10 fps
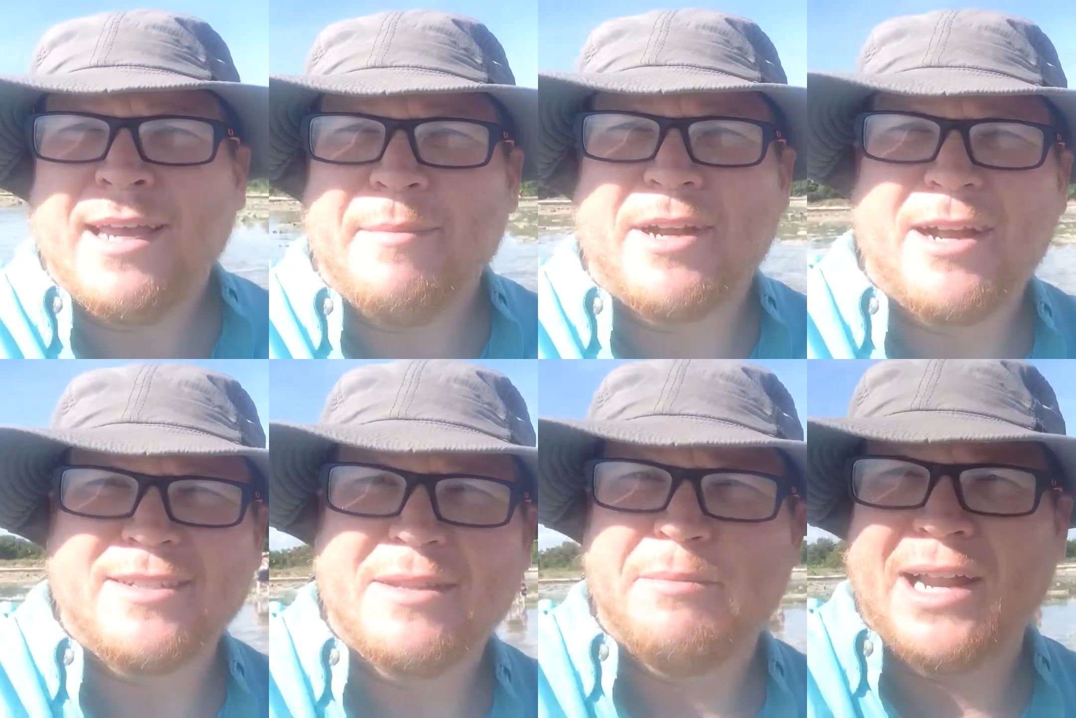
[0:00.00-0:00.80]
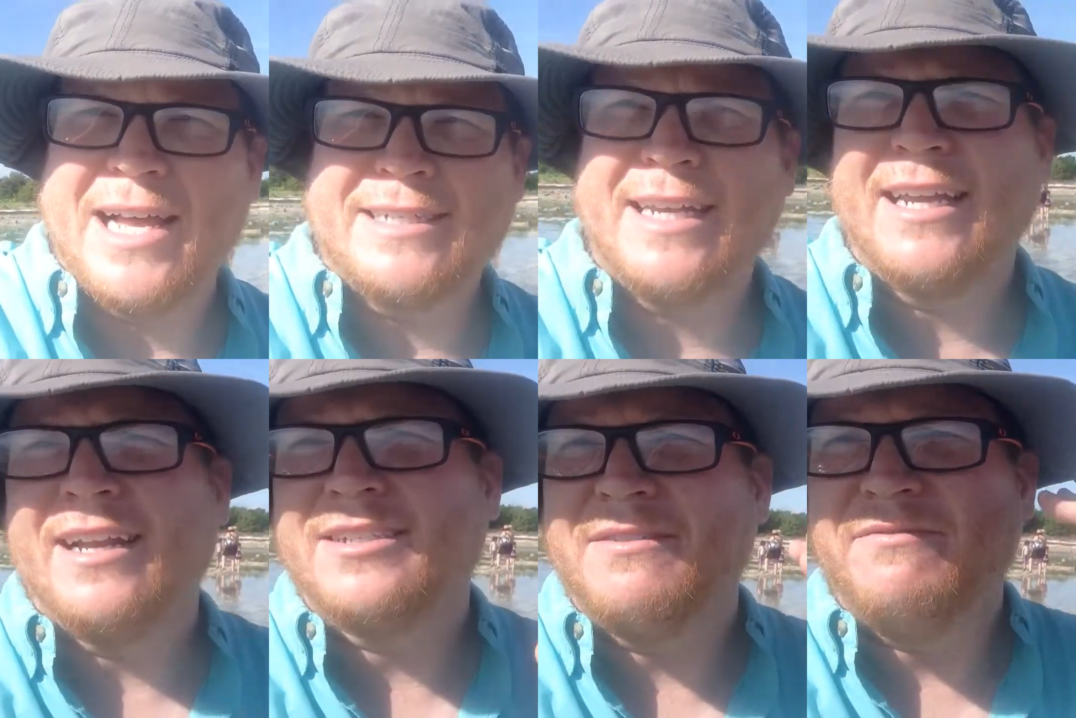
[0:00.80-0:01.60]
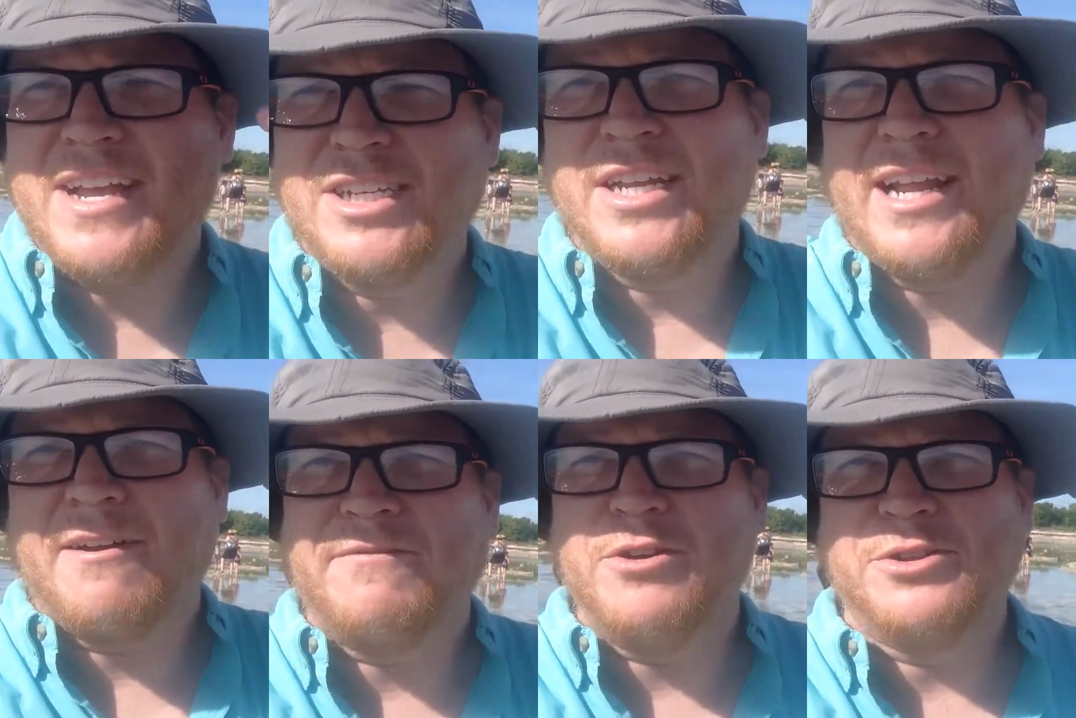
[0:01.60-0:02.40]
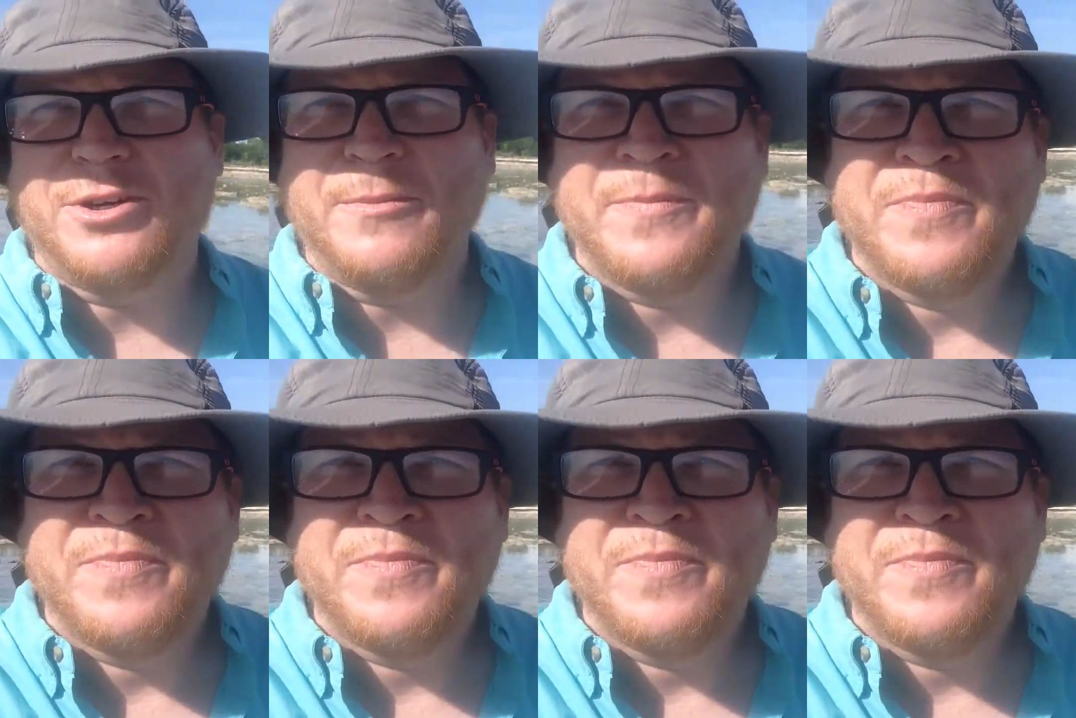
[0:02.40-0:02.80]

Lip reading: and because of the blessing and us envisioning our future.